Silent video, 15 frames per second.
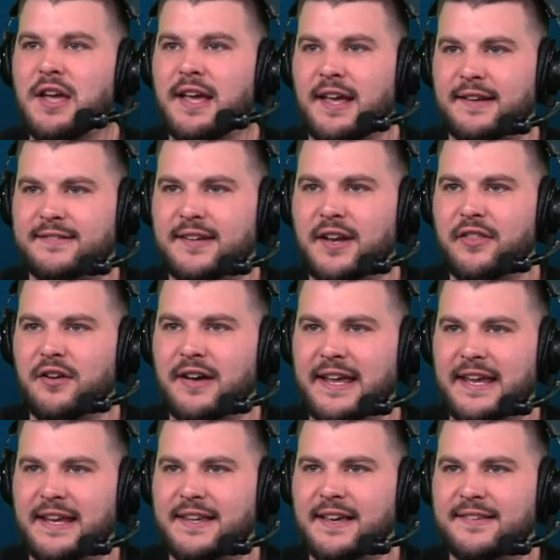It's in the
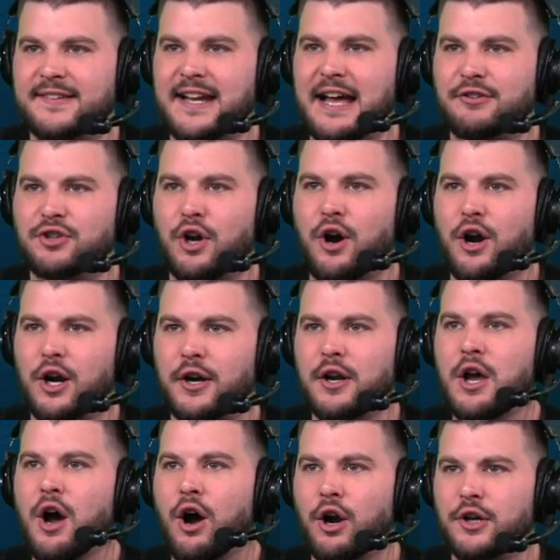lane. Kicks it out to Hart.
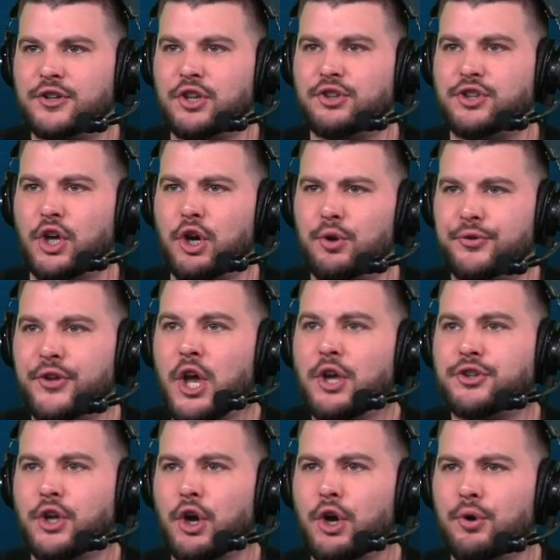Hart to Deuce.
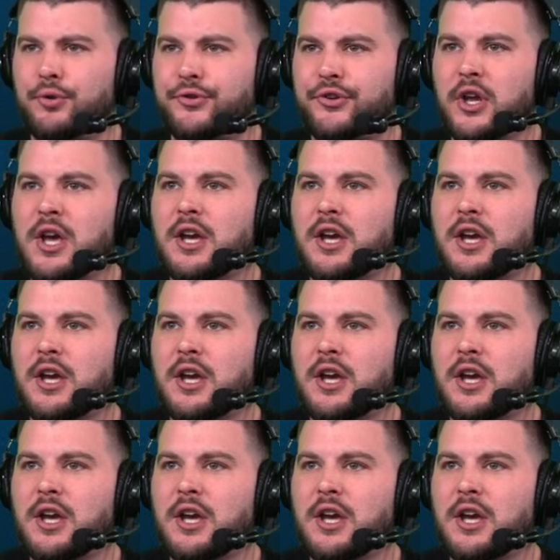Deuce.